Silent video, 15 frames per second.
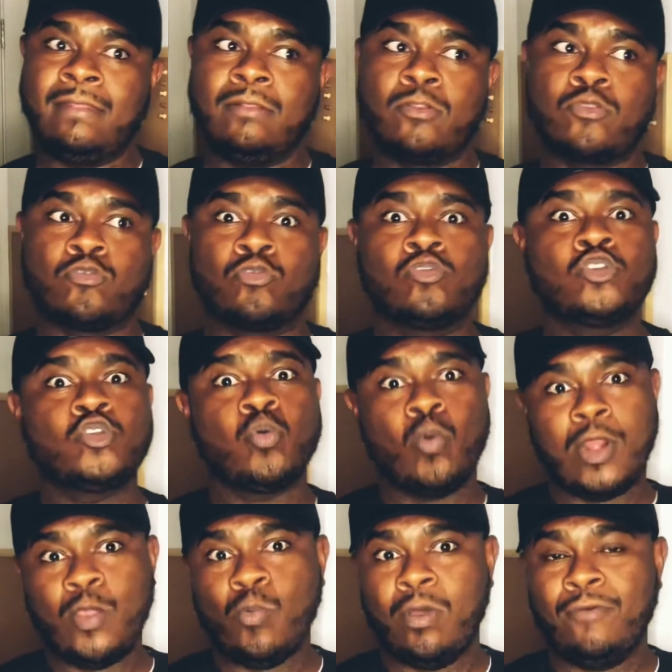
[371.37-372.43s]
through
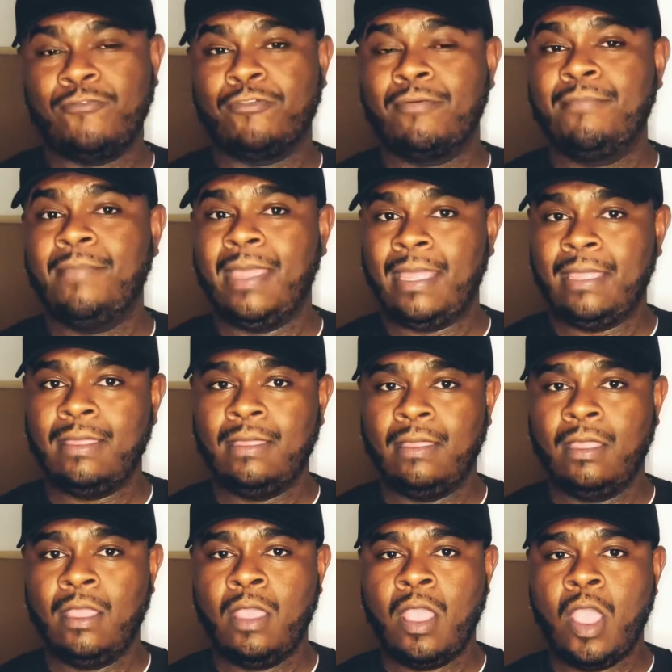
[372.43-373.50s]
21 for me
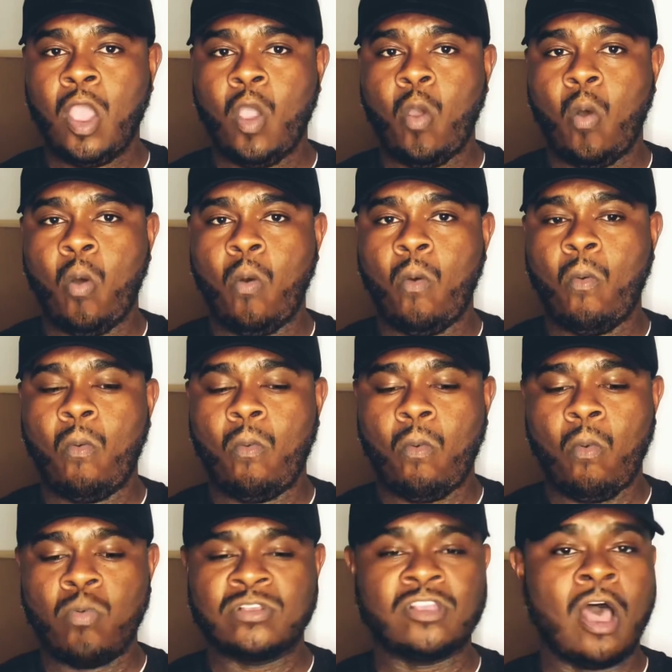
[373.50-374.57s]

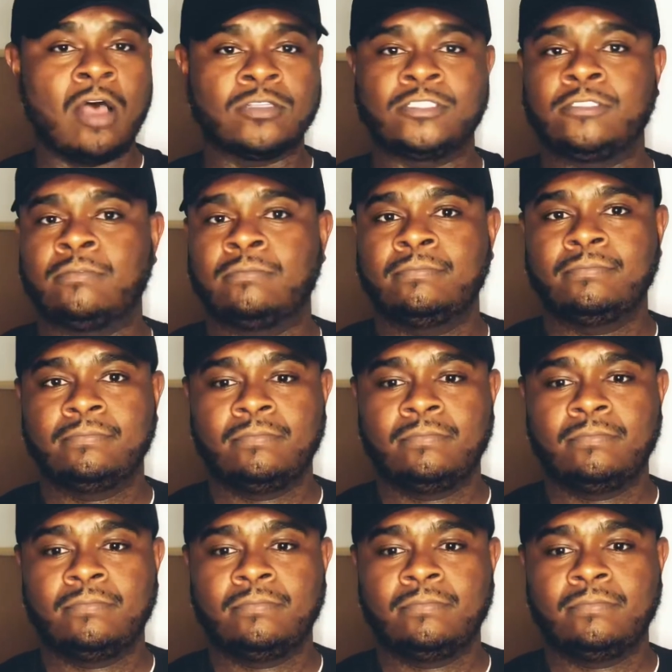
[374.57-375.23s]
was awesome.